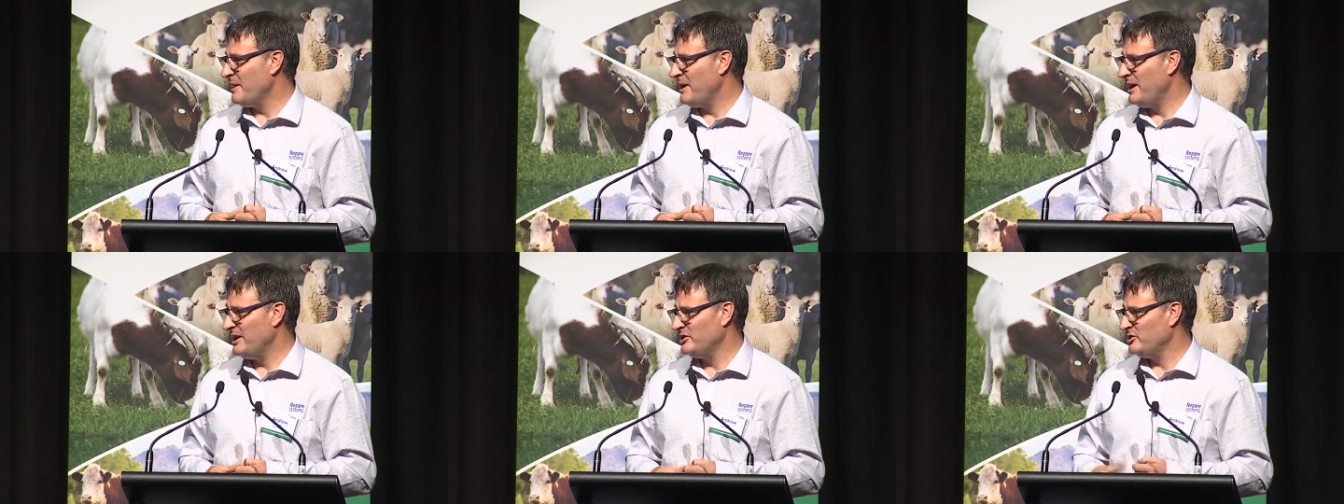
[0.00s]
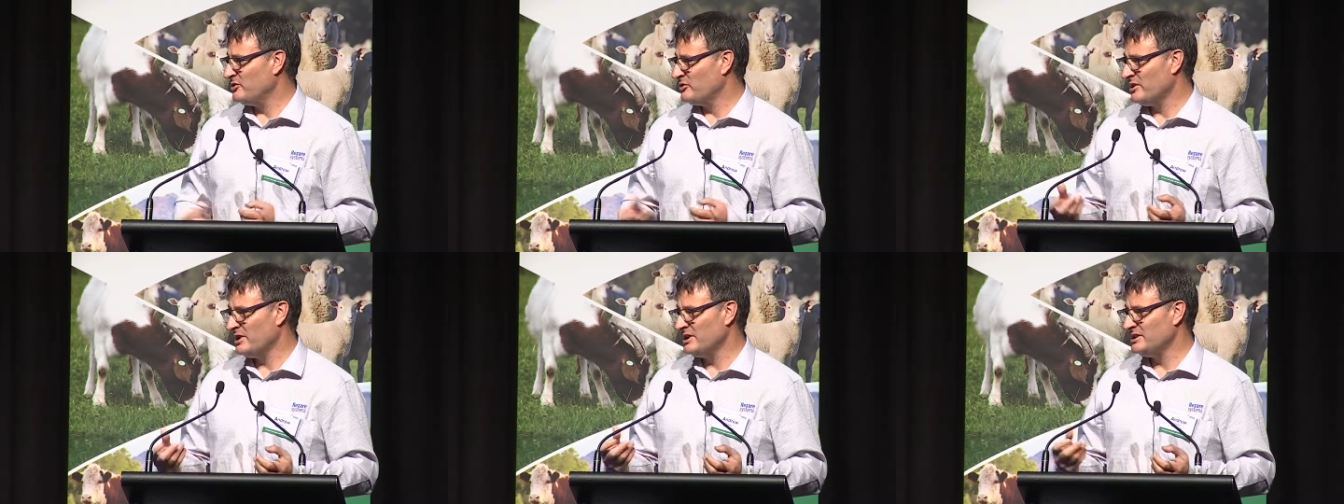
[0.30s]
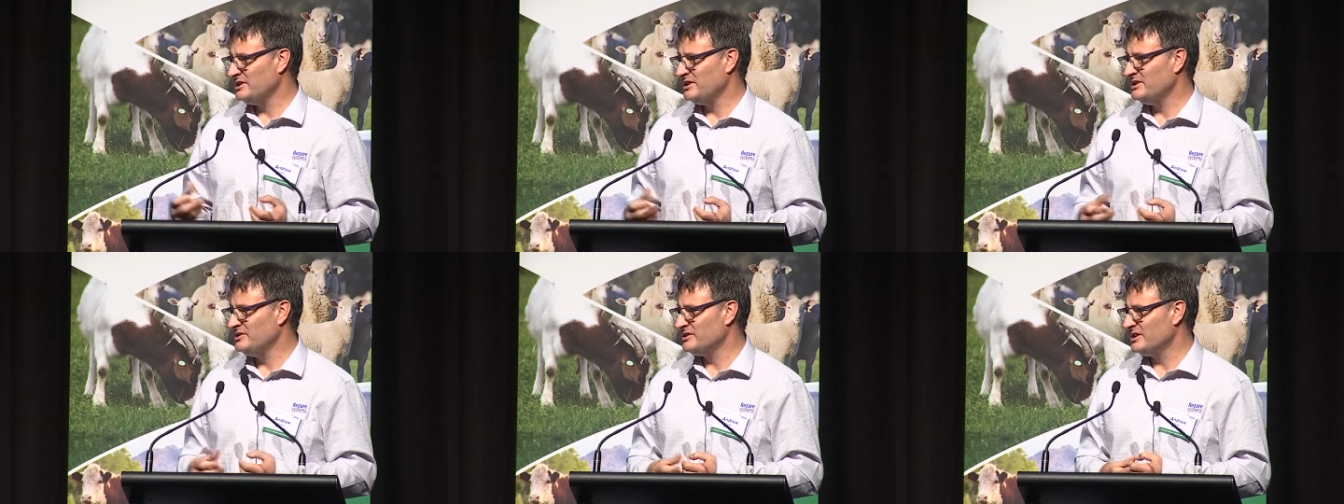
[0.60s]
and your
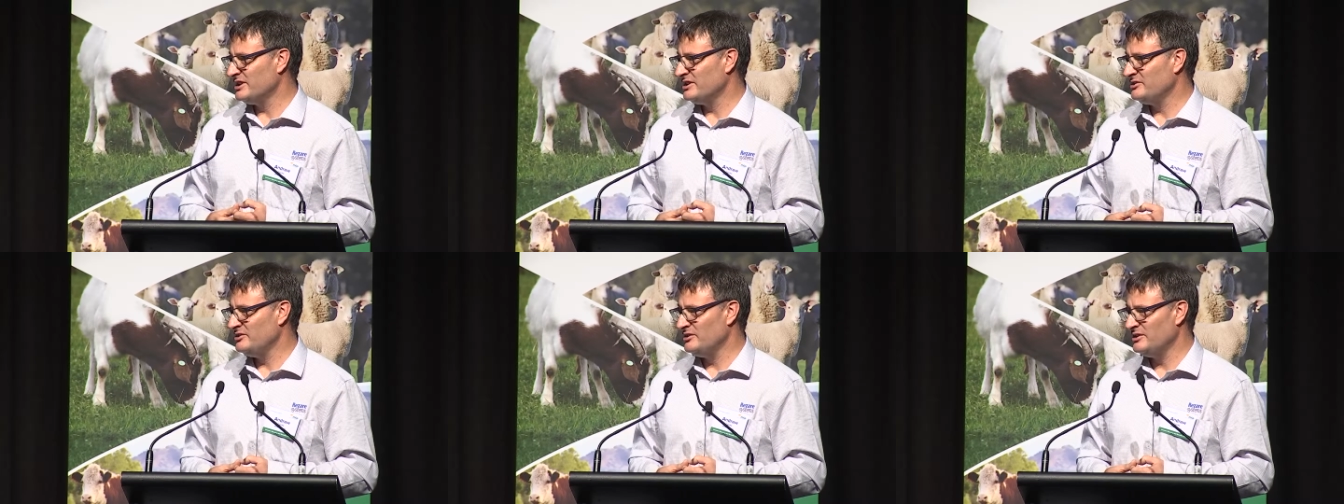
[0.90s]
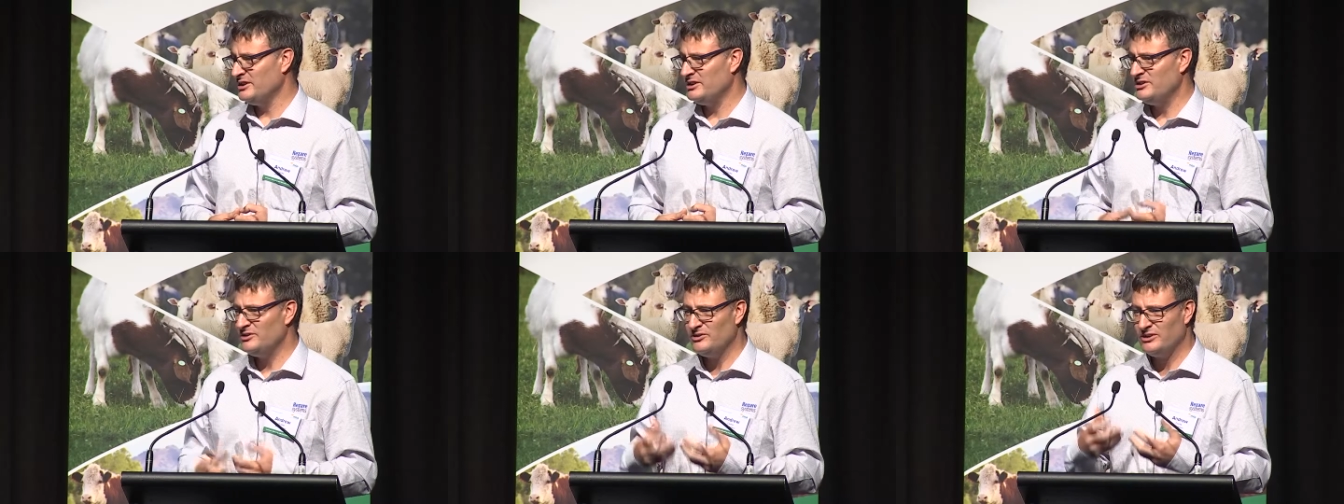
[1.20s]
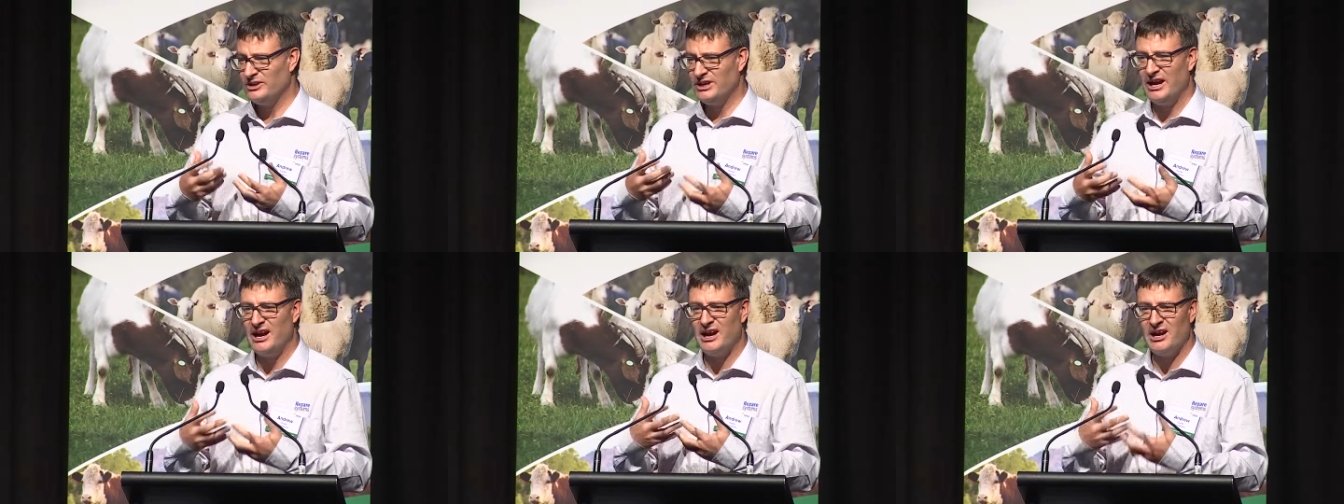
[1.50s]
IDs aren't unique, you
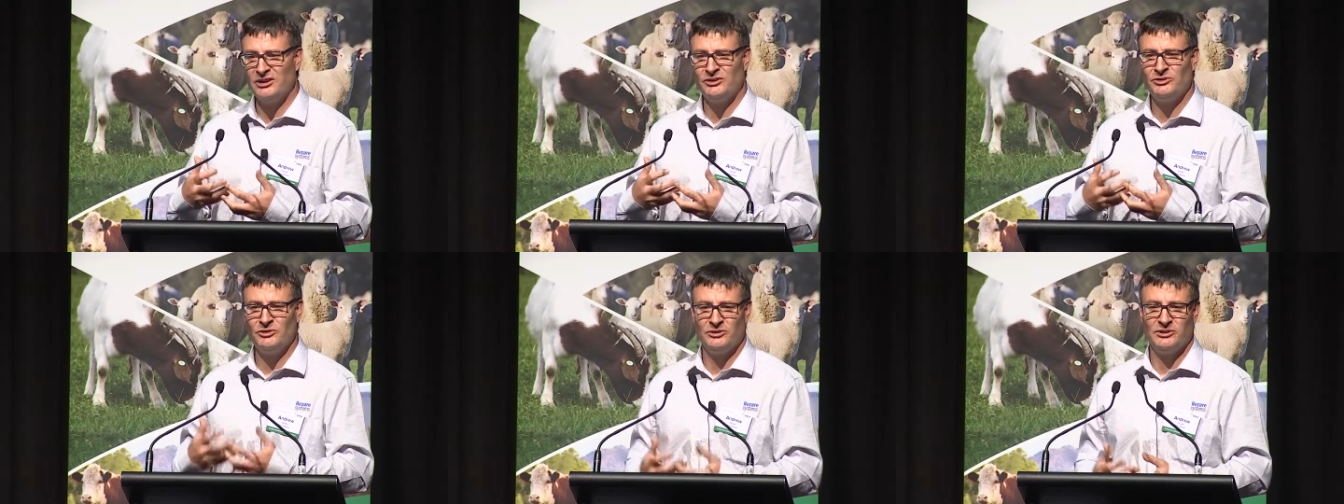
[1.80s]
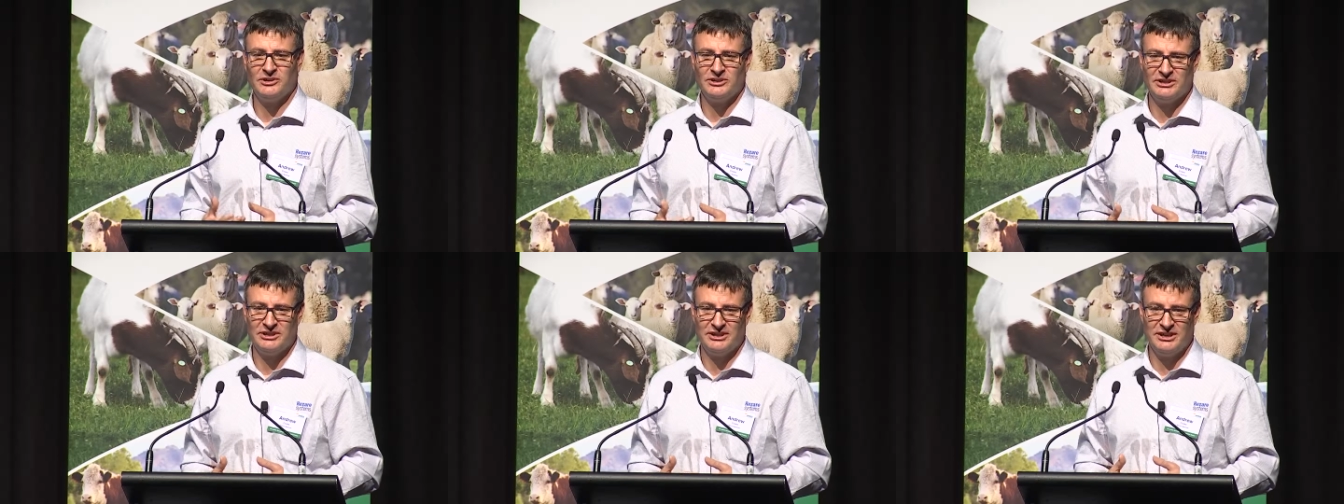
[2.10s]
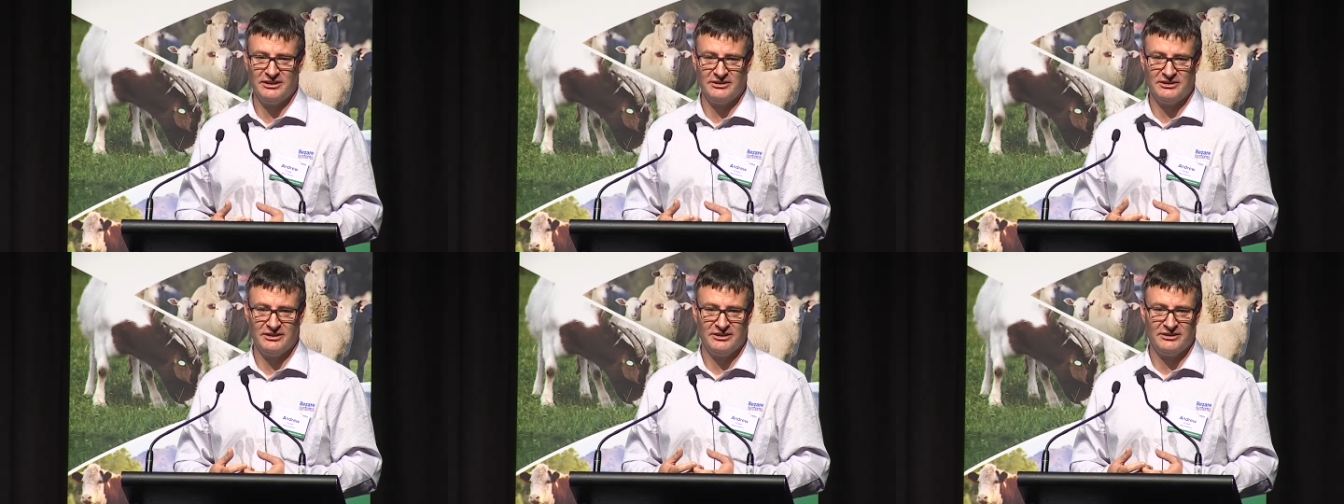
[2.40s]
can't hook it
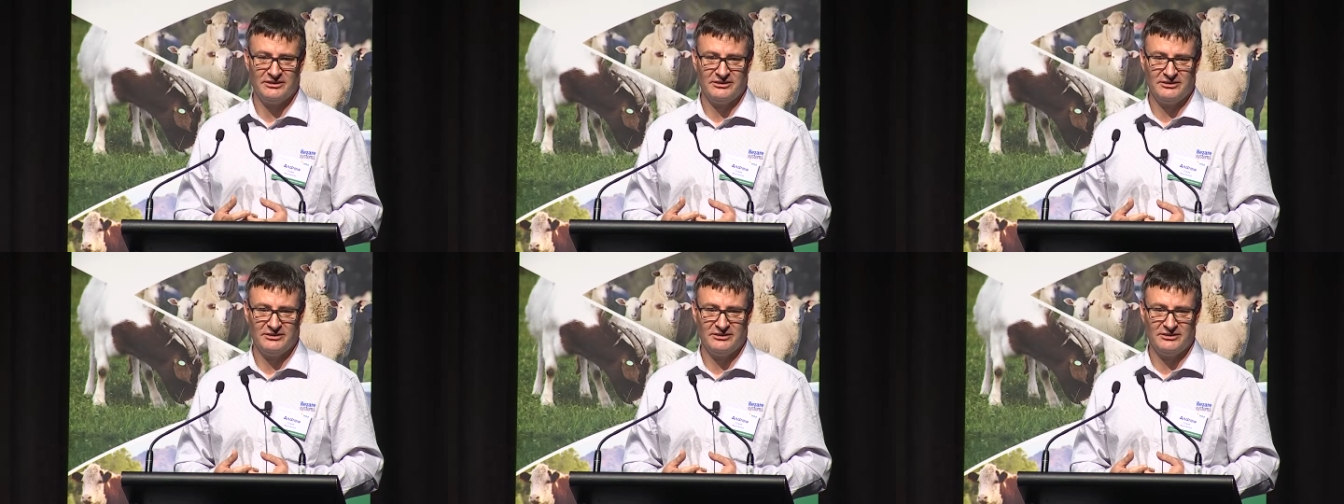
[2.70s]
together.